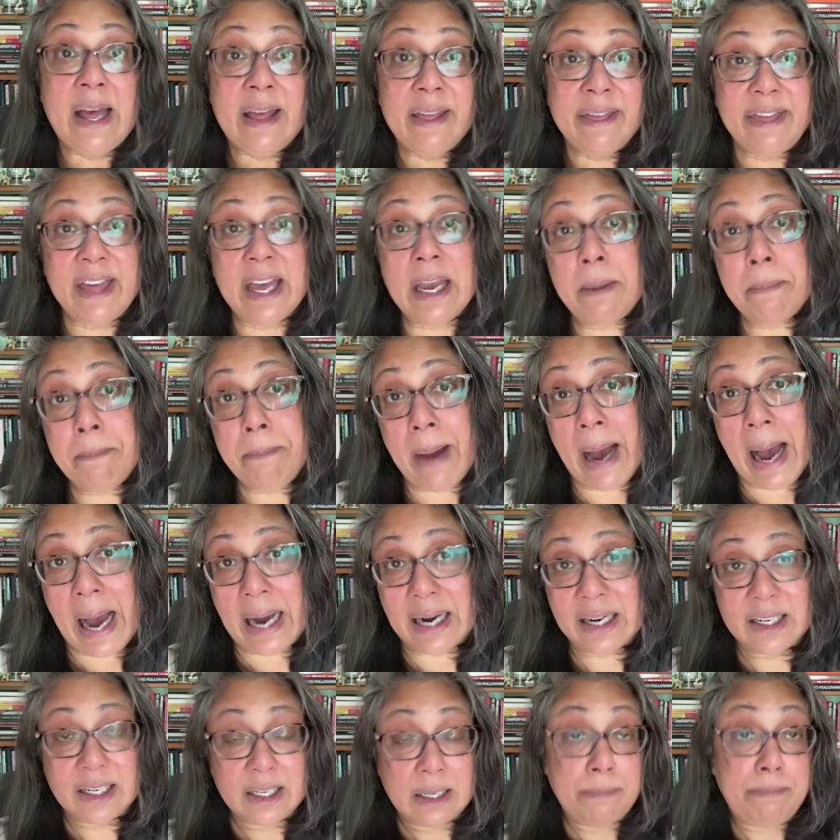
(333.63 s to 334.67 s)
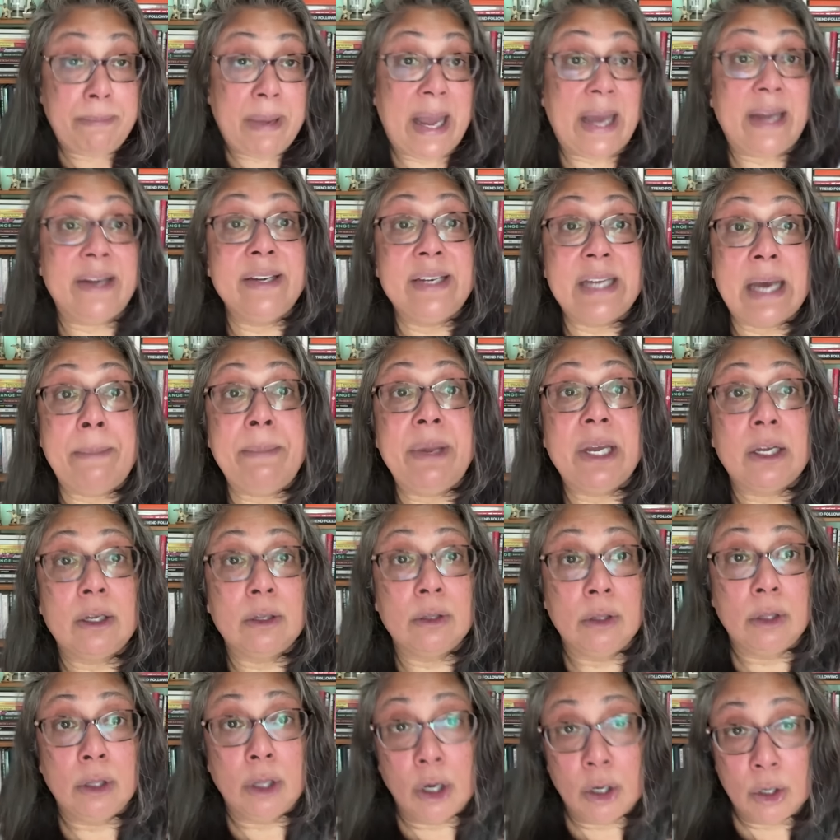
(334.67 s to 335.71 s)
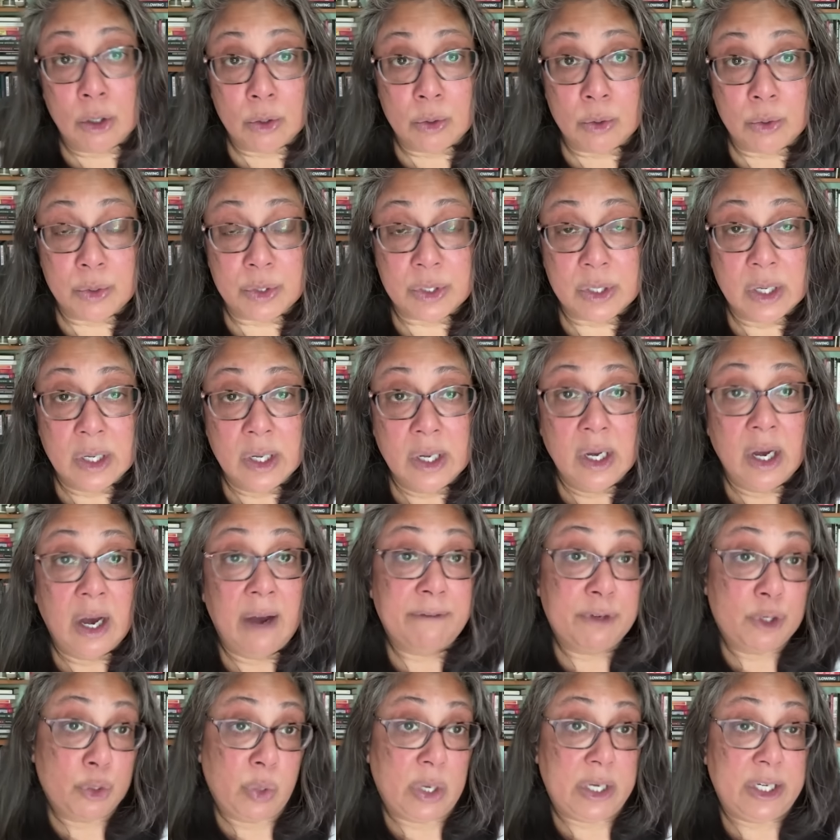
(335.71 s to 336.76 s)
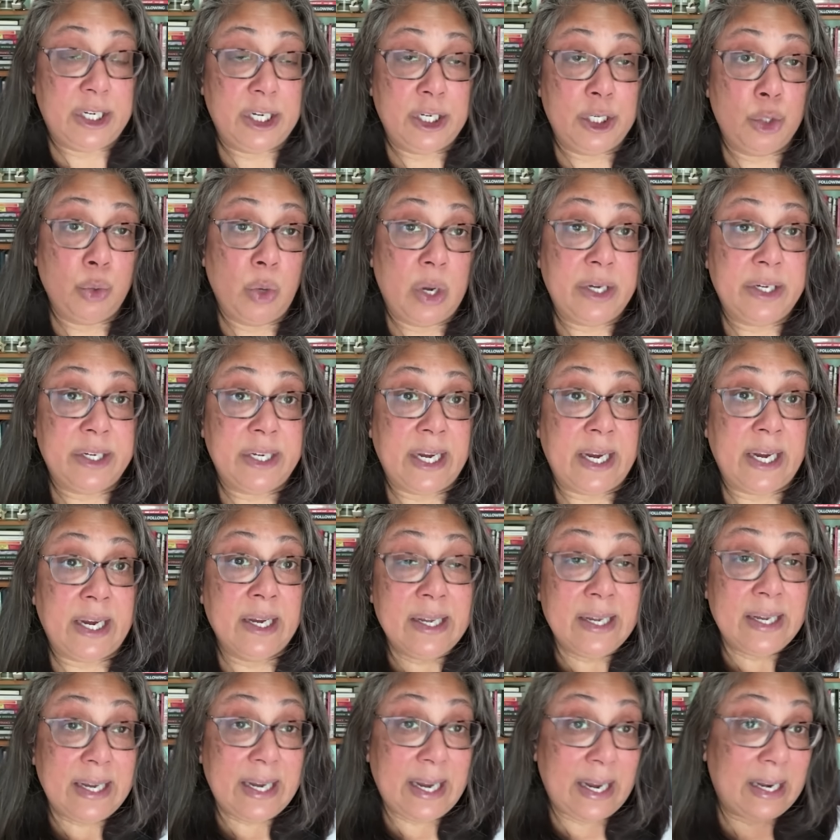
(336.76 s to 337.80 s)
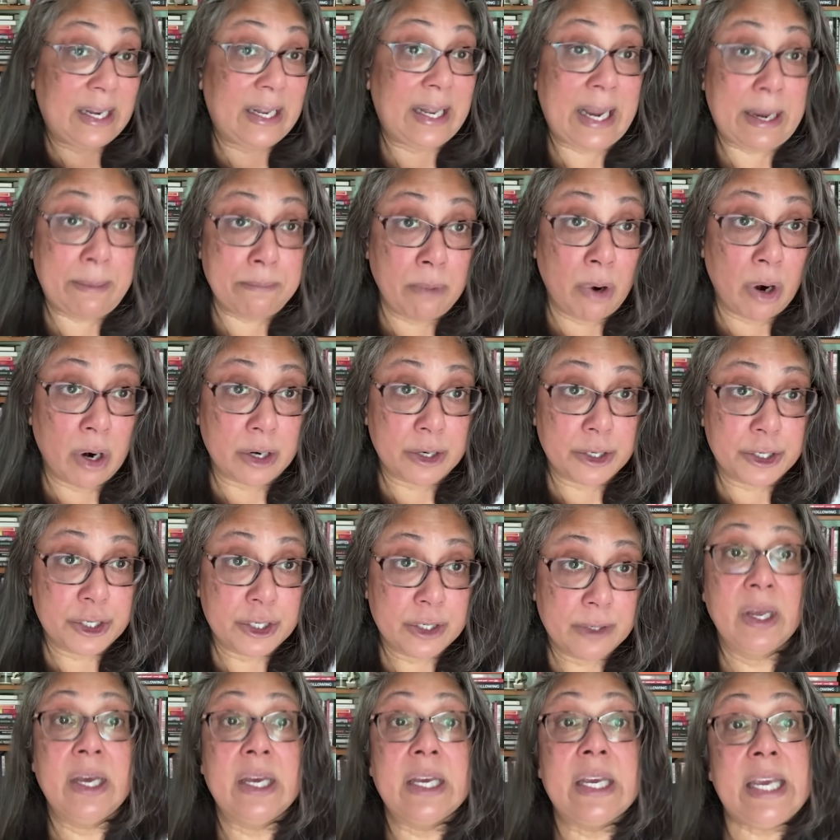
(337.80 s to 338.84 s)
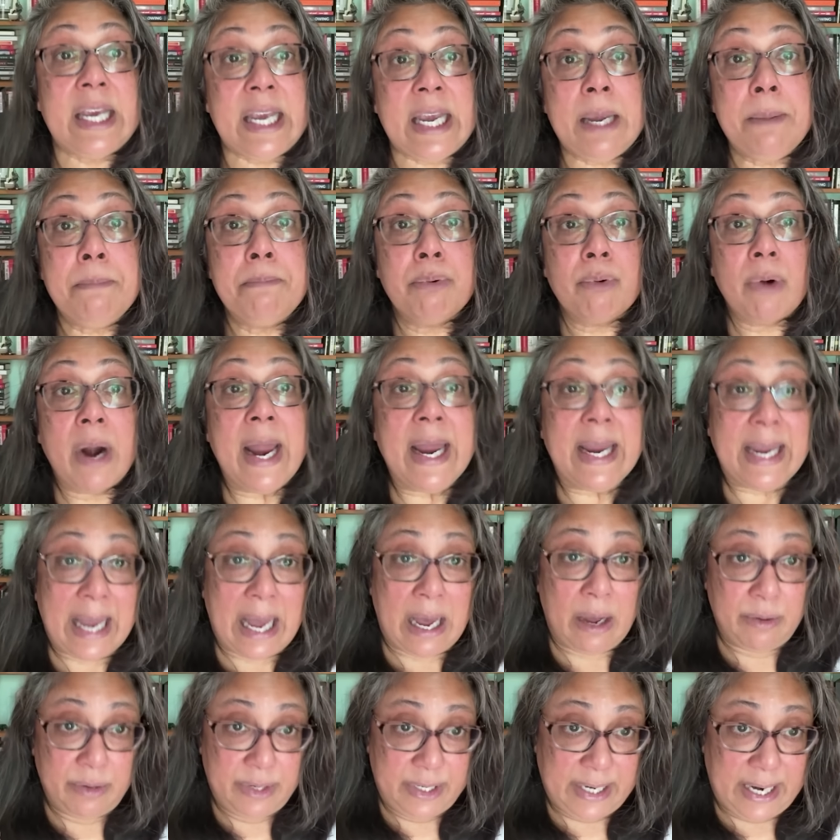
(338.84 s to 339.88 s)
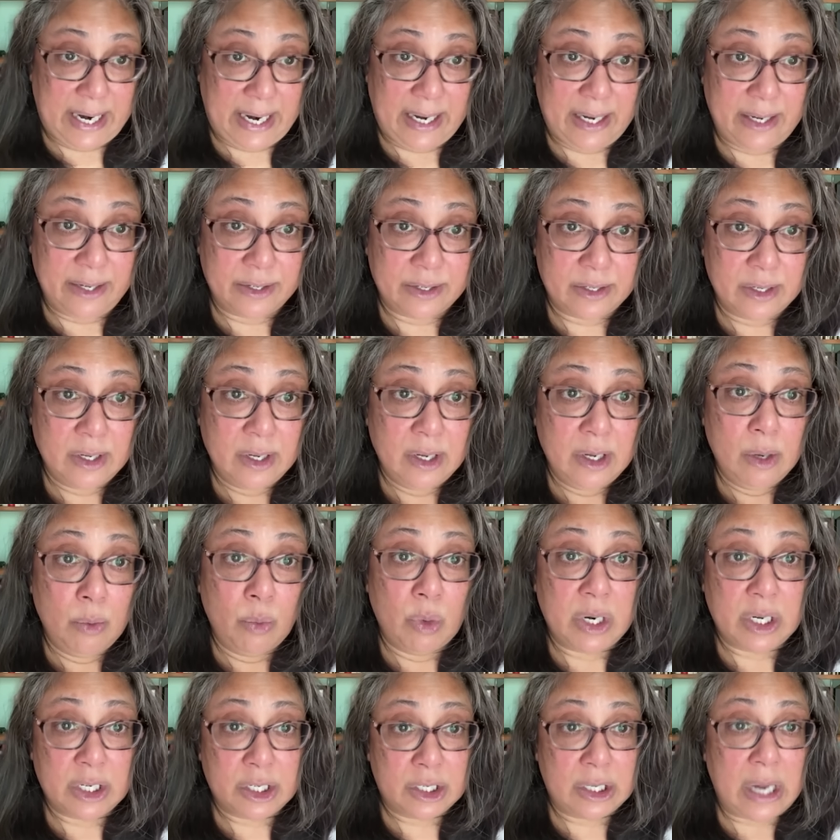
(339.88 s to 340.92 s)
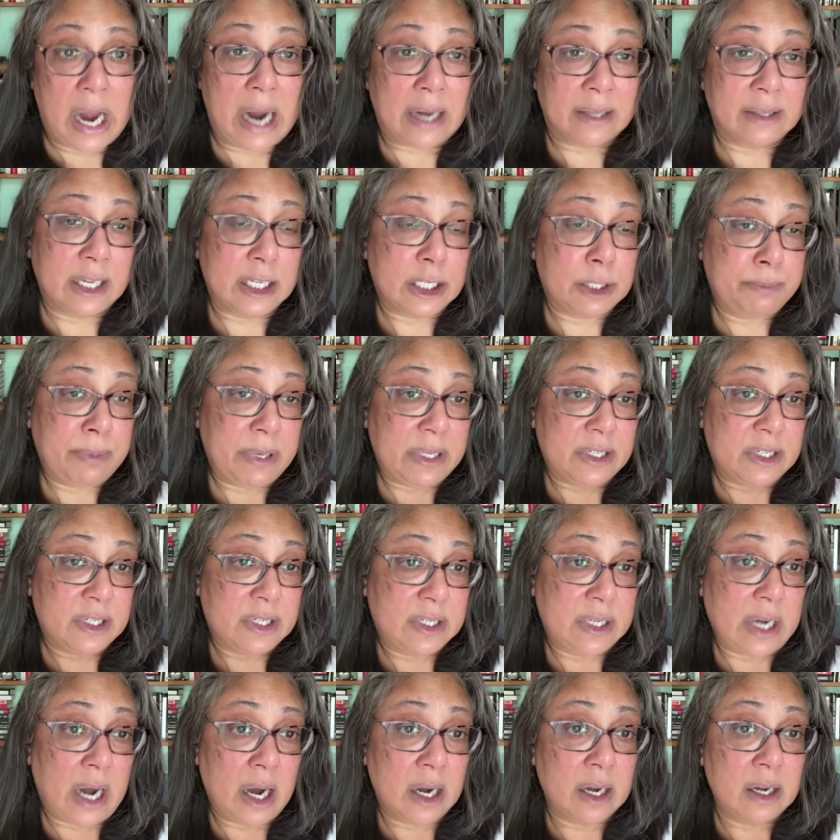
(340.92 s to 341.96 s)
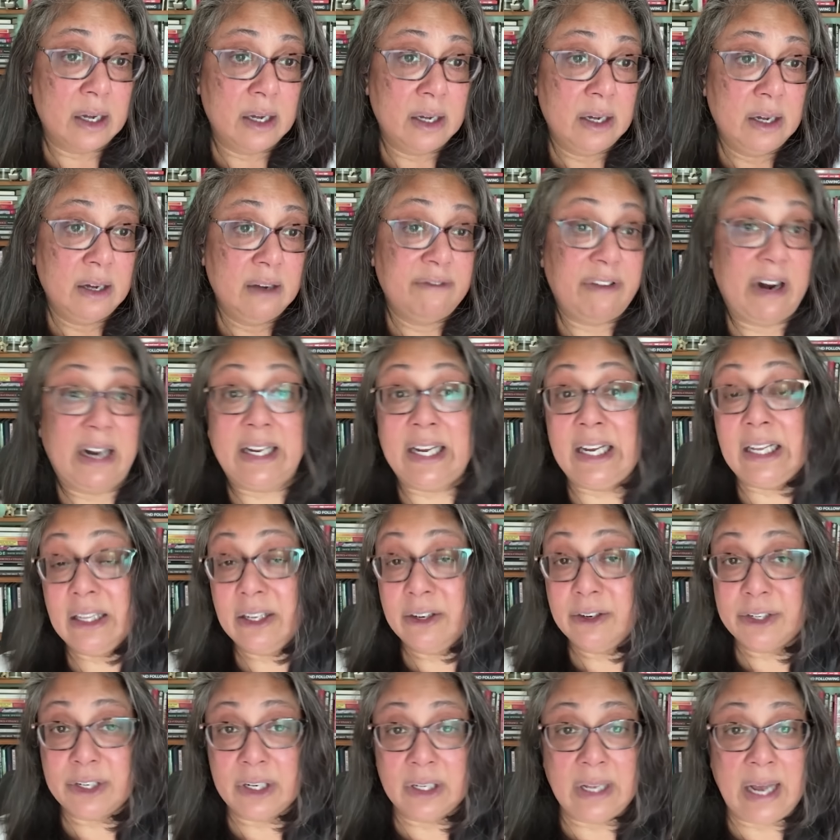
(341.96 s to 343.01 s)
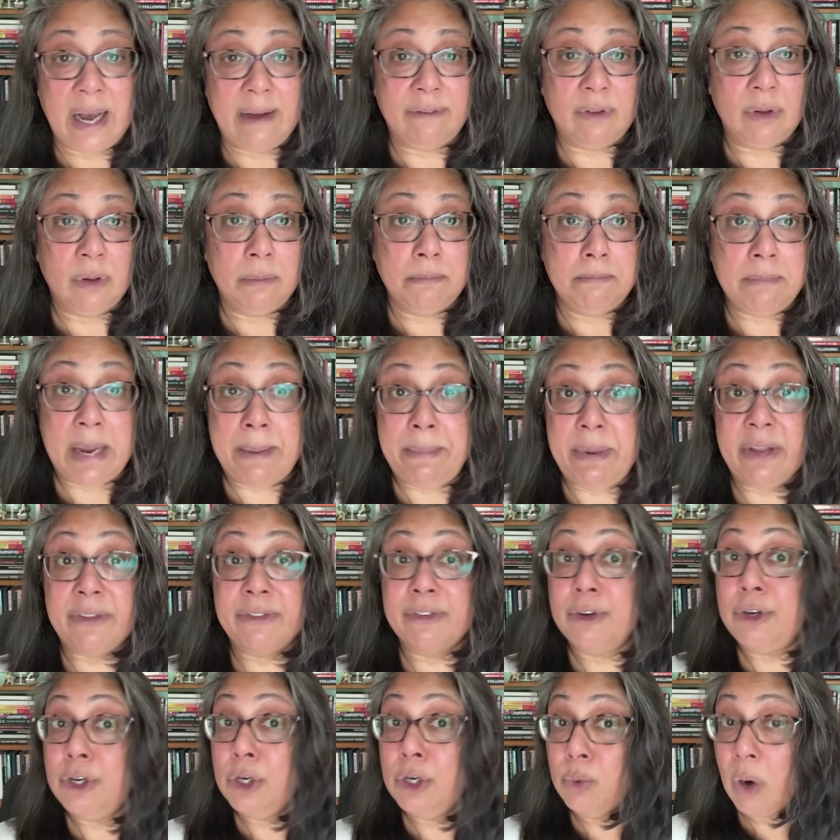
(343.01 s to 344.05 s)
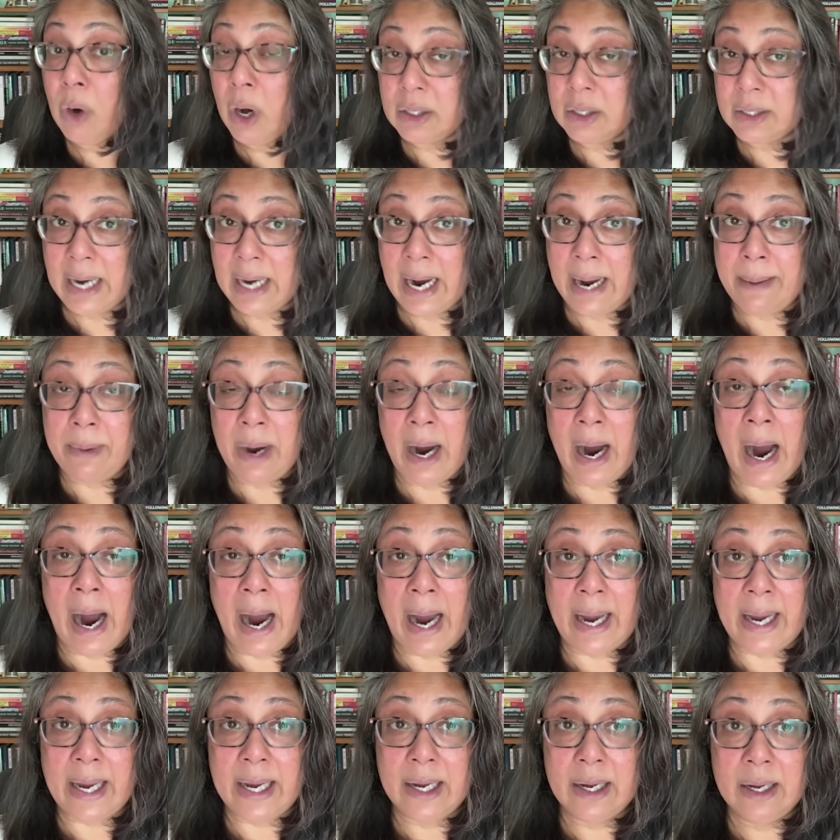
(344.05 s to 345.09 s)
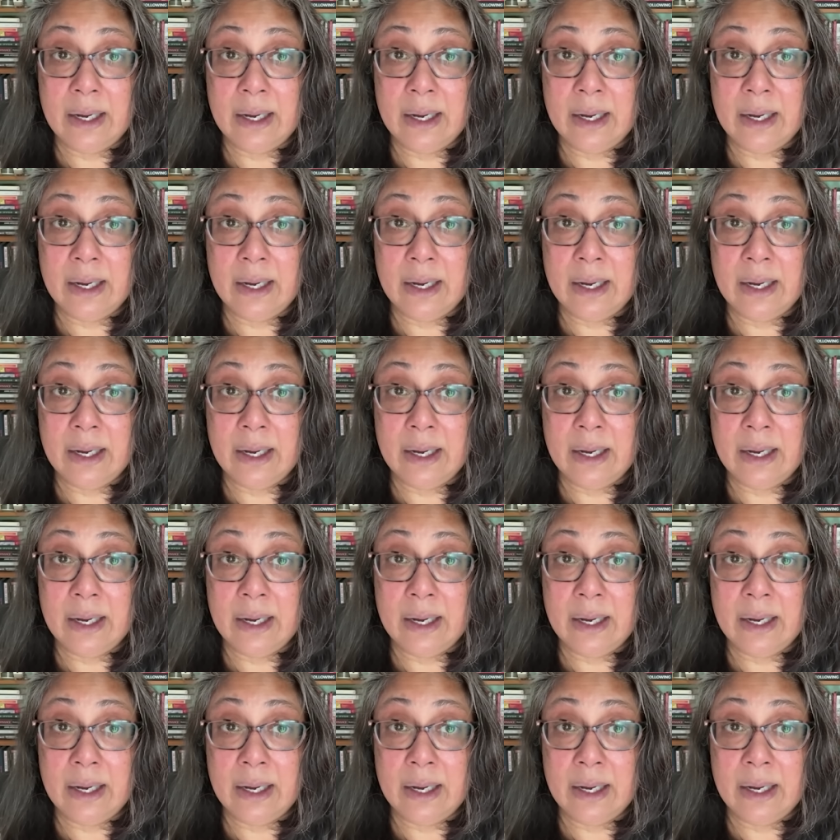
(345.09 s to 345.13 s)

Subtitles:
Think back to the pandemic lows of 2020 in late March. Key breakout days when a stock that's been stuck finally clears a level. Maybe it's a new all-time high.